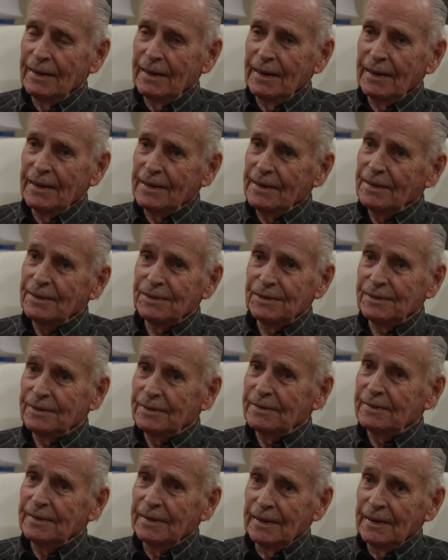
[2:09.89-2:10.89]
And he,
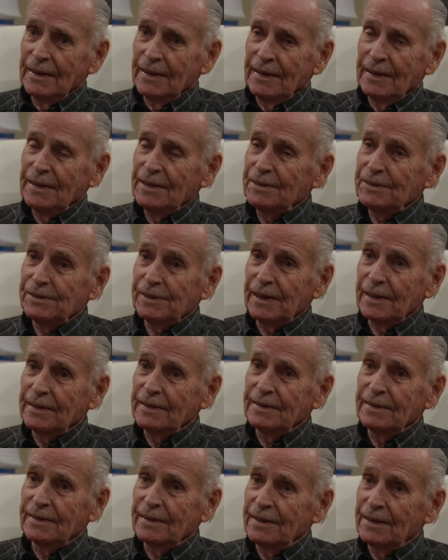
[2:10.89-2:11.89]
he
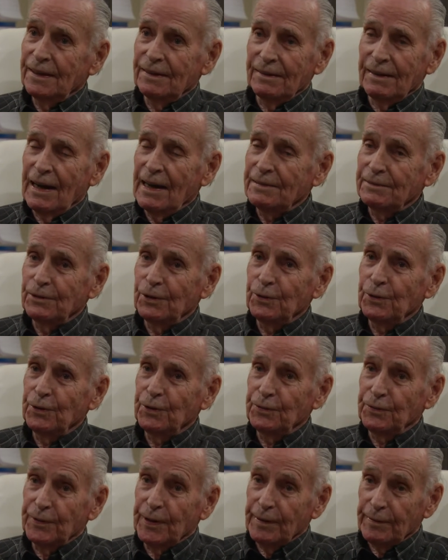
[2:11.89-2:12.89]
said, uh, I know
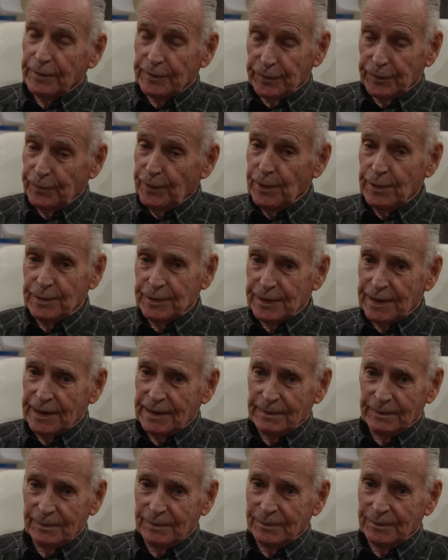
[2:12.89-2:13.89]
you've never flown
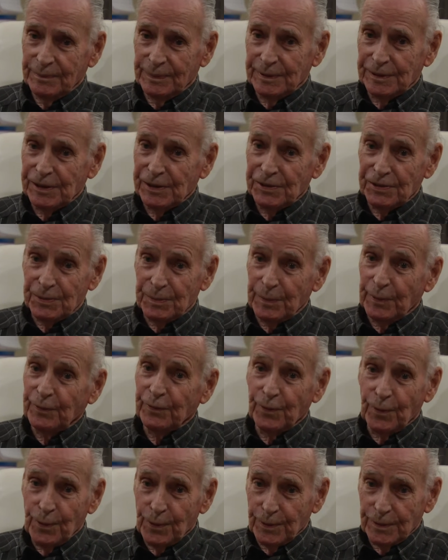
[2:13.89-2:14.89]
that position
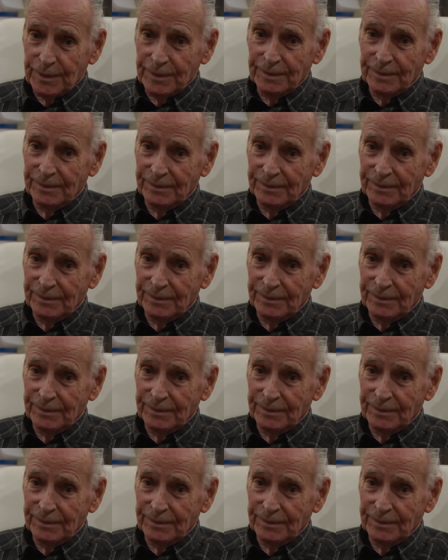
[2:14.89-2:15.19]
before,